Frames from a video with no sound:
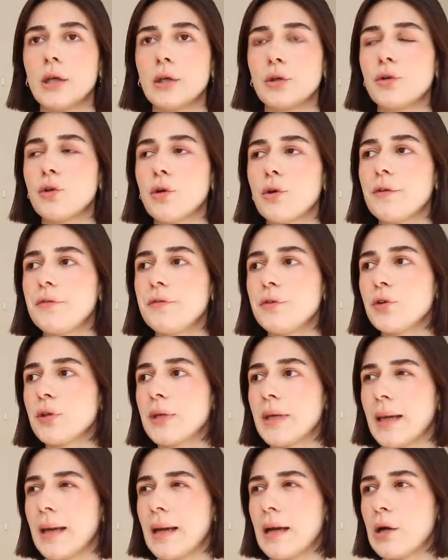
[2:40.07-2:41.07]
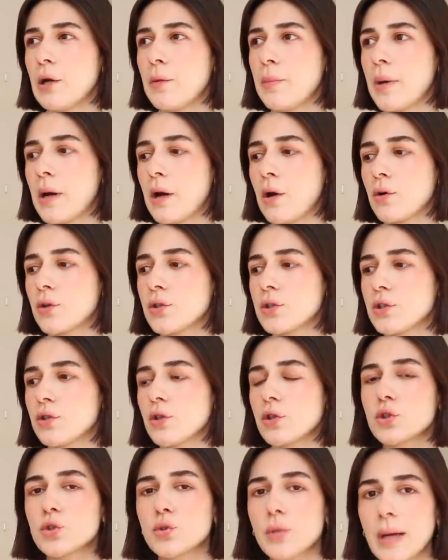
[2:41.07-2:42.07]
You know, if you care about
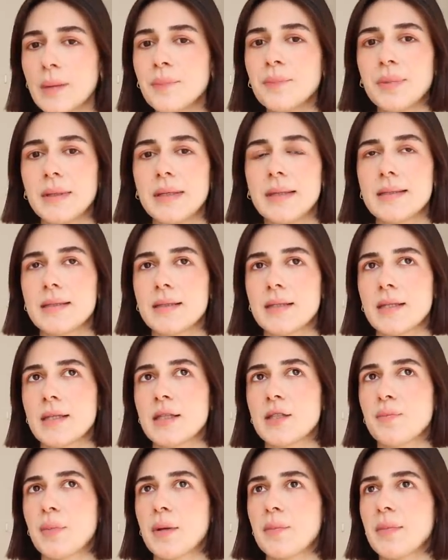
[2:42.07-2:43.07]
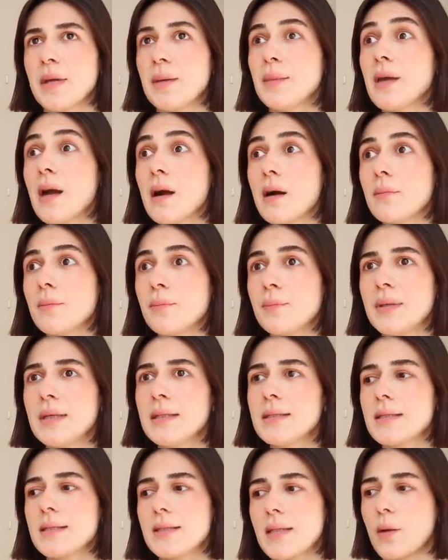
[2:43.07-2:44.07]
not trend pieces, but maybe
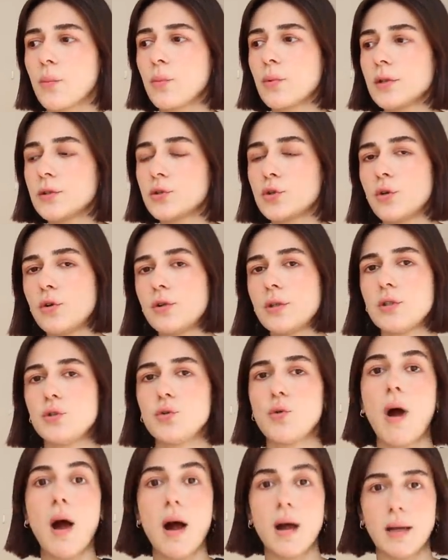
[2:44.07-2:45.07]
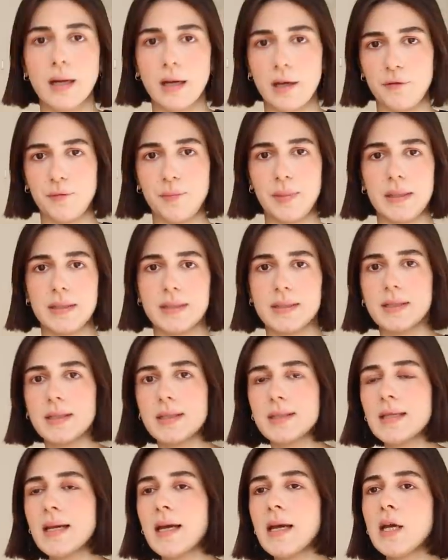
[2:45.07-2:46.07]
pieces that will turn into archive
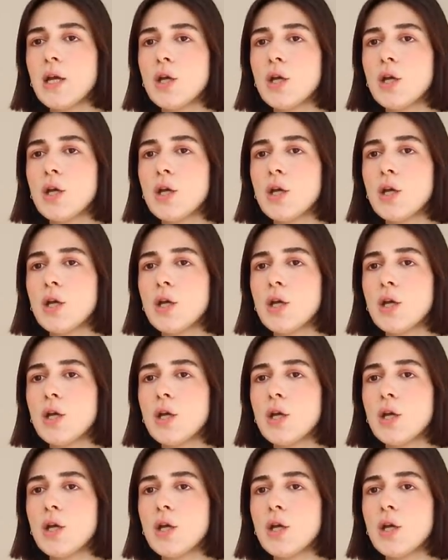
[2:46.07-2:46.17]
pieces,